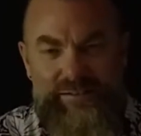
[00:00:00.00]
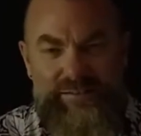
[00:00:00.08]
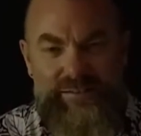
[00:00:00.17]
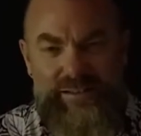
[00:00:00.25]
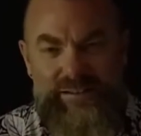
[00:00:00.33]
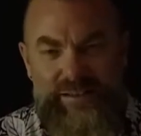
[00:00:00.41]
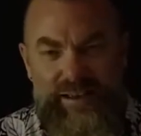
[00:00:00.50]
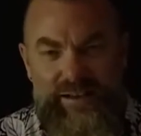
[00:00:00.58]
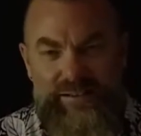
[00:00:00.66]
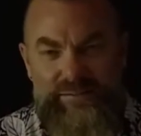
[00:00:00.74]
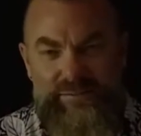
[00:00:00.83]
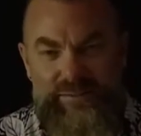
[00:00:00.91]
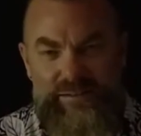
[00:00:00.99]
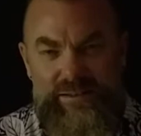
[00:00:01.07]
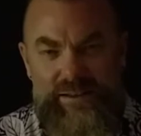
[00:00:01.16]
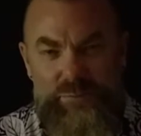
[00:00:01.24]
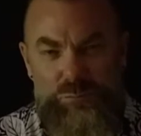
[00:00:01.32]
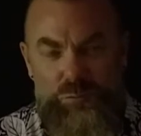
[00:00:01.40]
Let
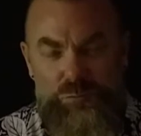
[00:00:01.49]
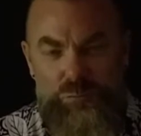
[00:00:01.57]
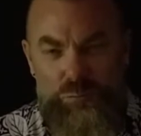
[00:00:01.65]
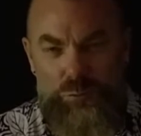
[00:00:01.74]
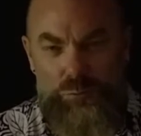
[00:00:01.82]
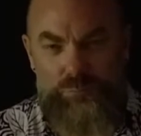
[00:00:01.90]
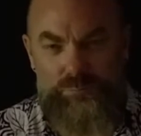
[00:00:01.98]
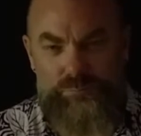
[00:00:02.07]
that move through.